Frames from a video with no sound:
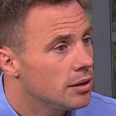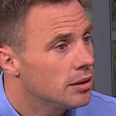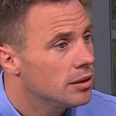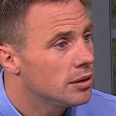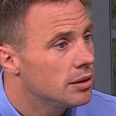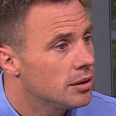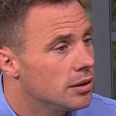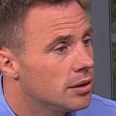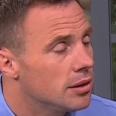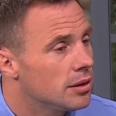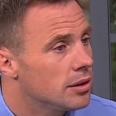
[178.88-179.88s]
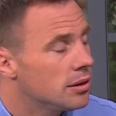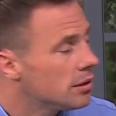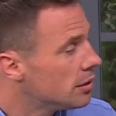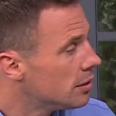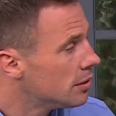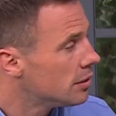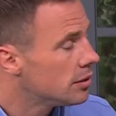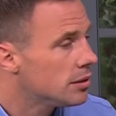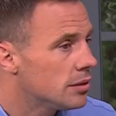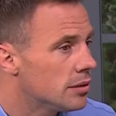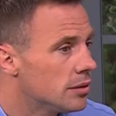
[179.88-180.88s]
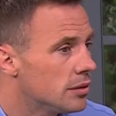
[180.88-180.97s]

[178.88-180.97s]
(silent)